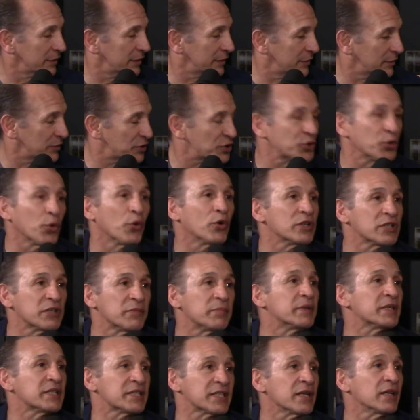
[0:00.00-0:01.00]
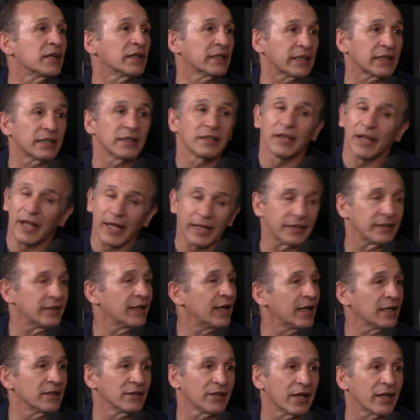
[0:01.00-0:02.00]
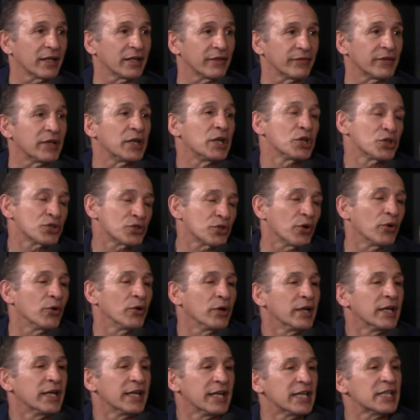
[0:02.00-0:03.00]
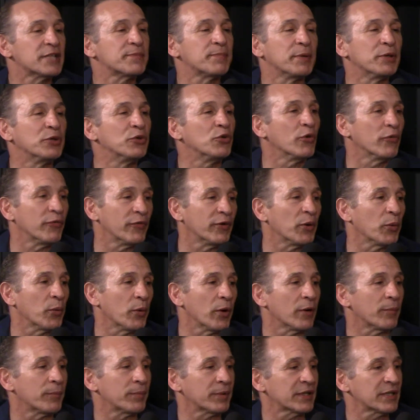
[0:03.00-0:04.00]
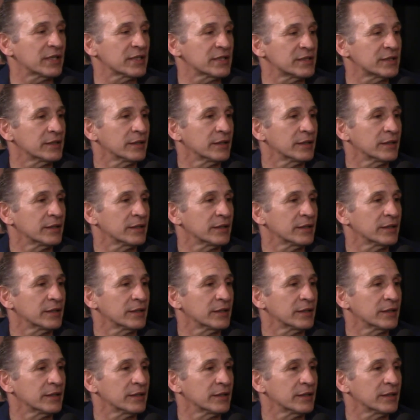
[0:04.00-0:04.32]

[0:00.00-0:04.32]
stores have been selling a lot of it. So it's been doing very well because